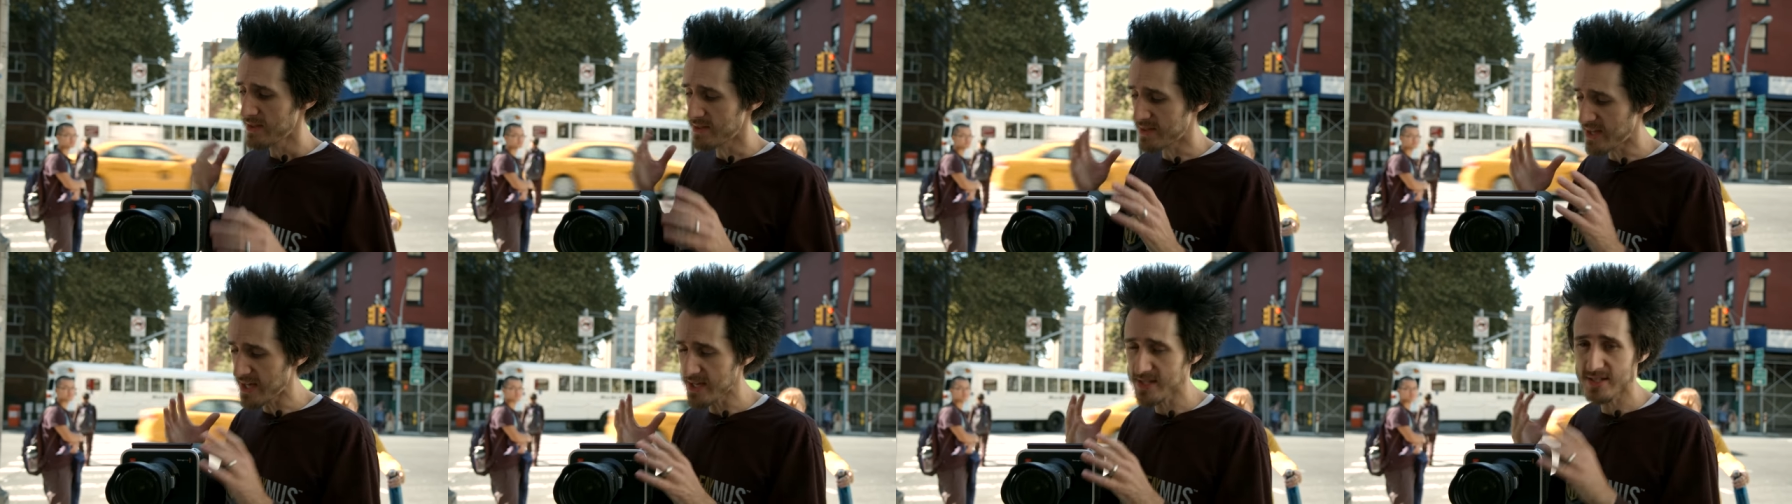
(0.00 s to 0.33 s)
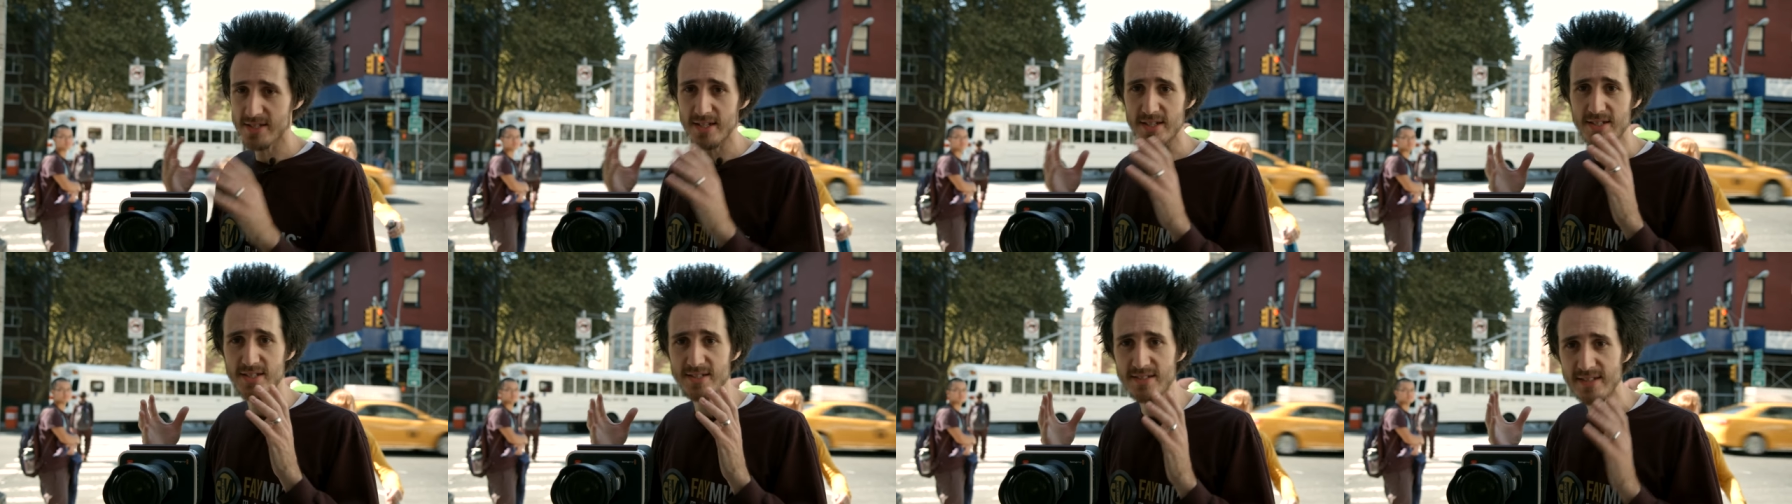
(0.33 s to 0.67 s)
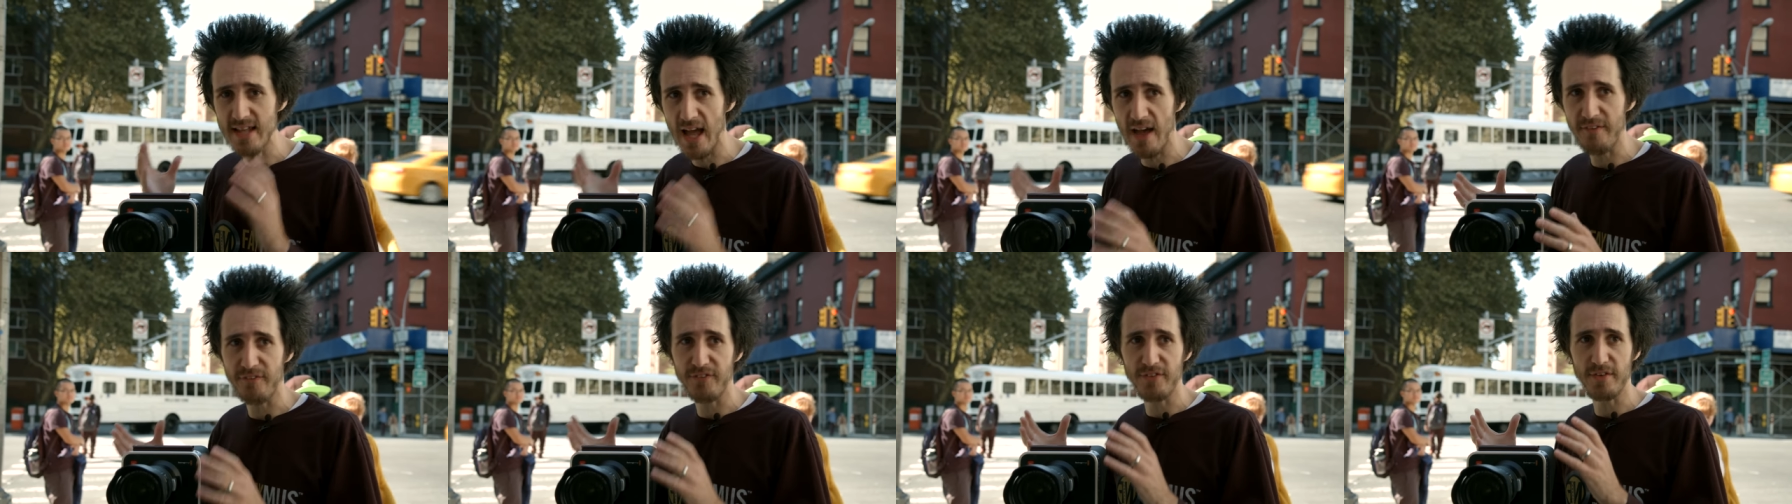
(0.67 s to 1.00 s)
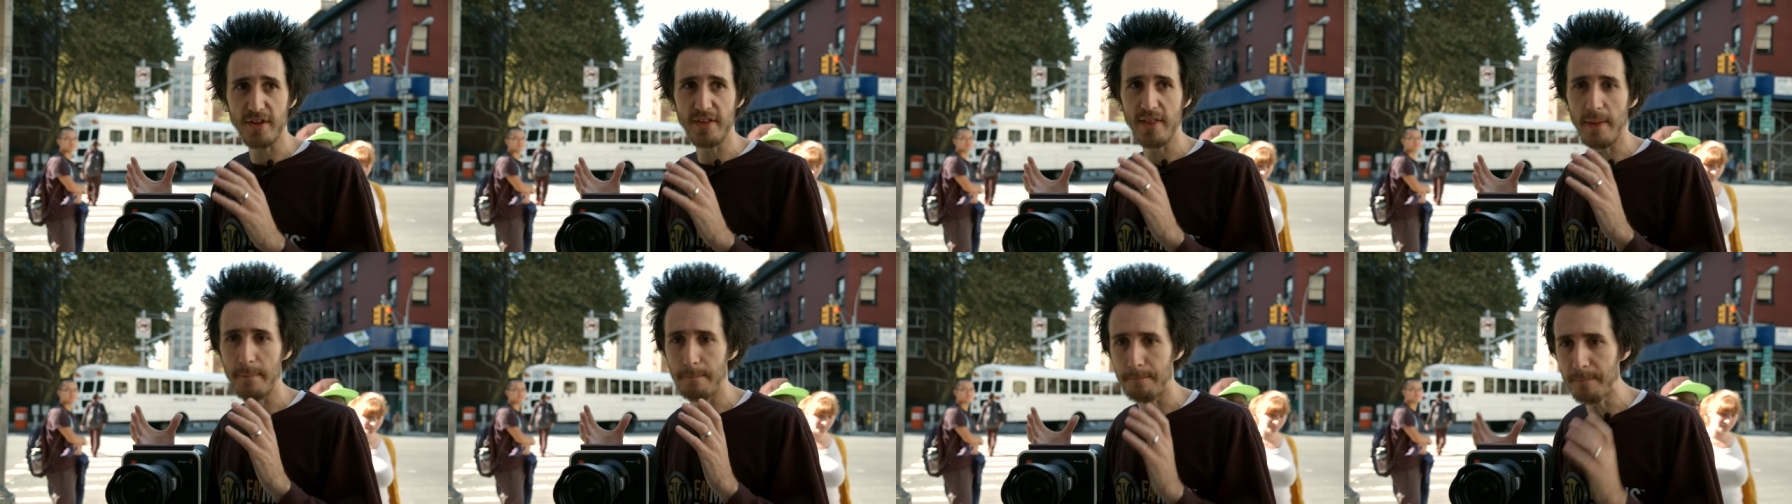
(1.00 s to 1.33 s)
this is
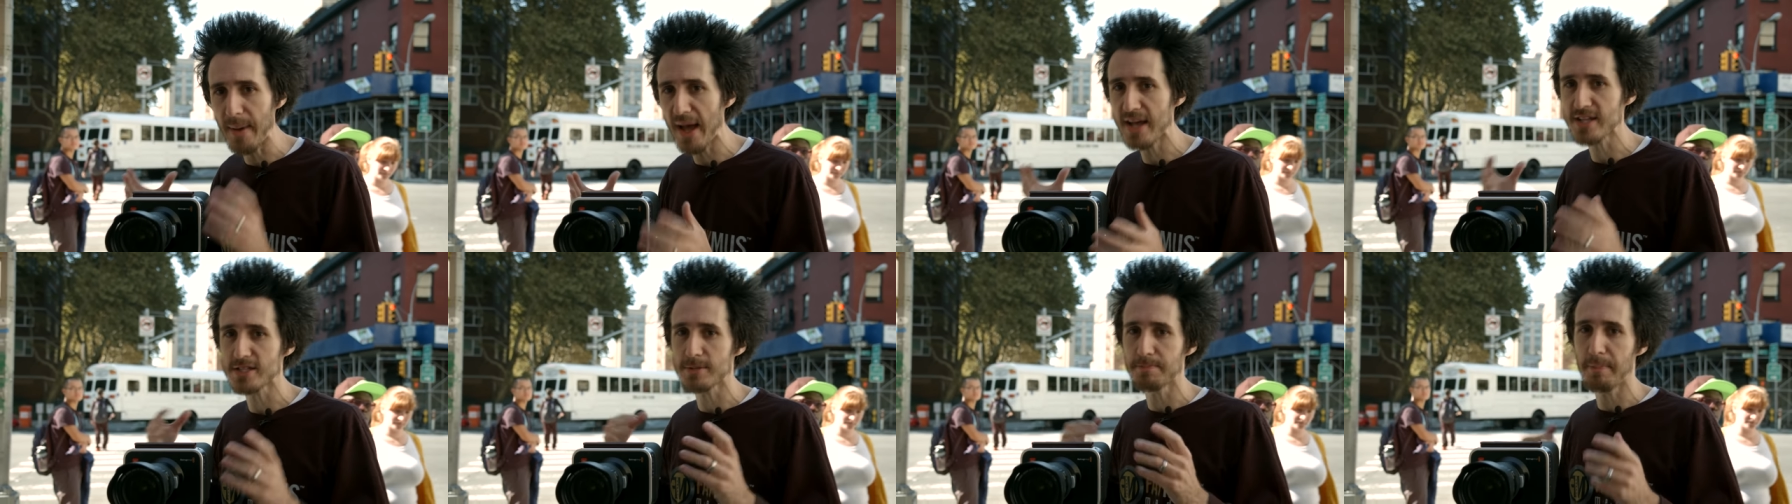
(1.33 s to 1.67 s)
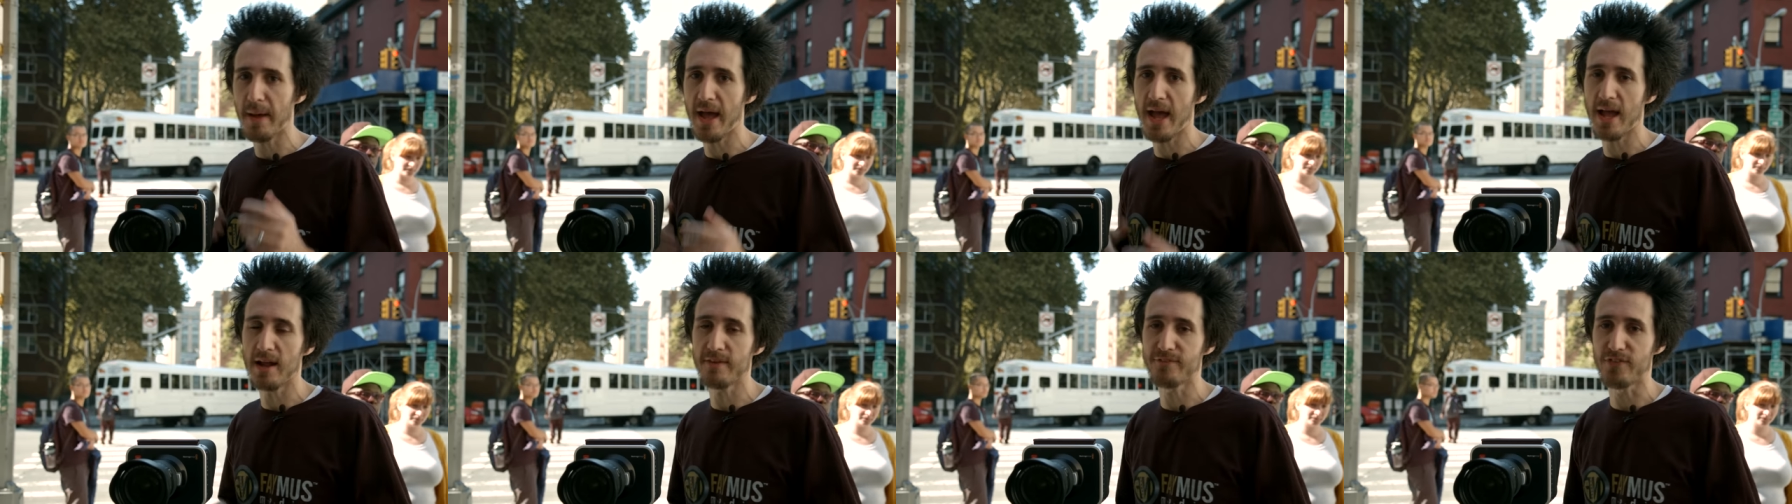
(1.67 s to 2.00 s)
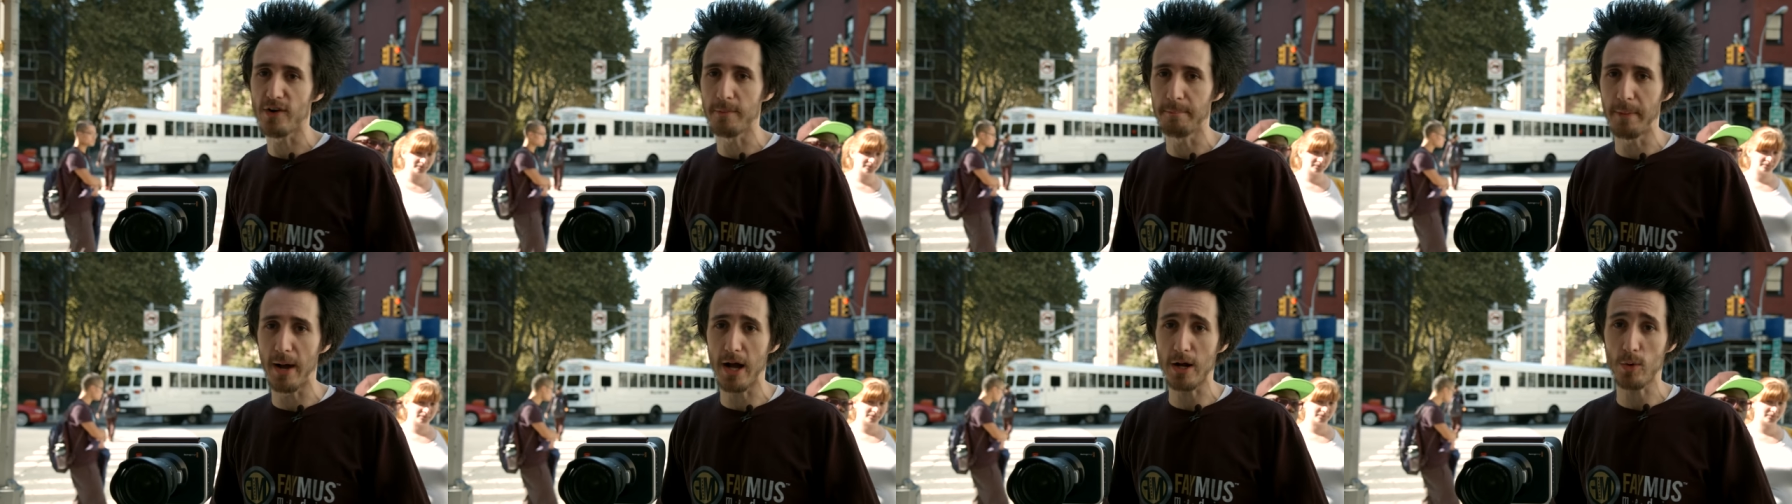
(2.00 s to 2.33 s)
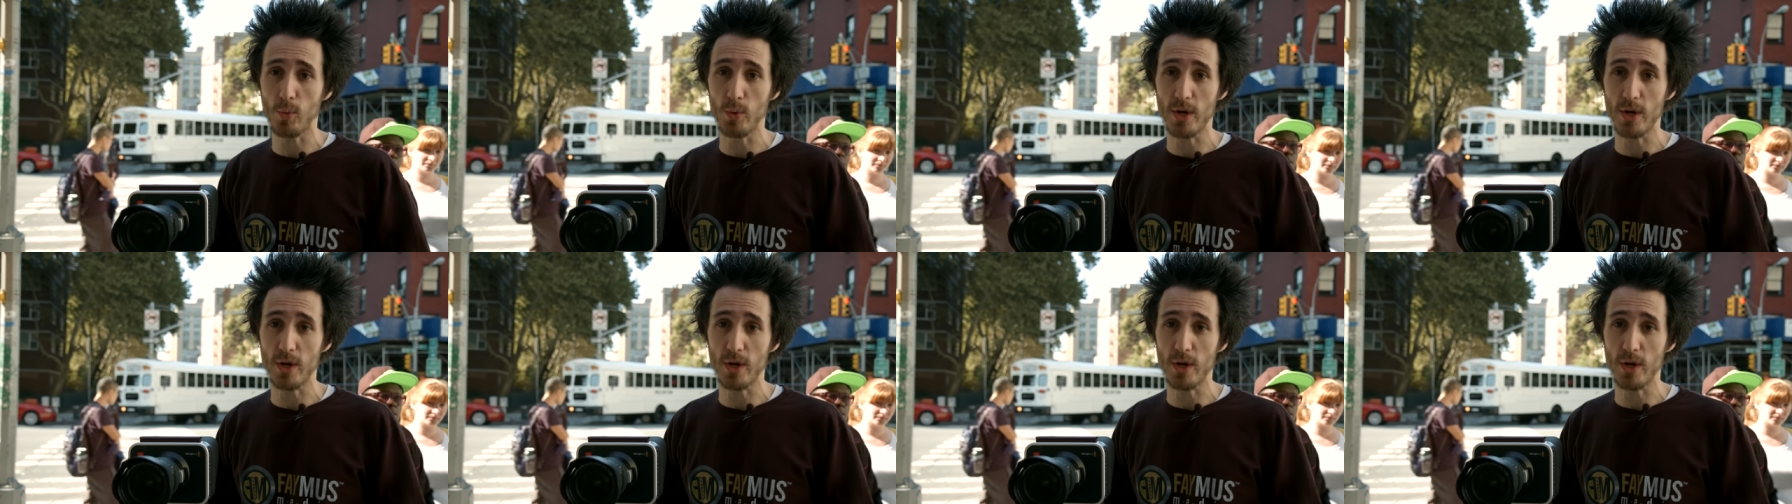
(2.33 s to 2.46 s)
definitely the best bang for buck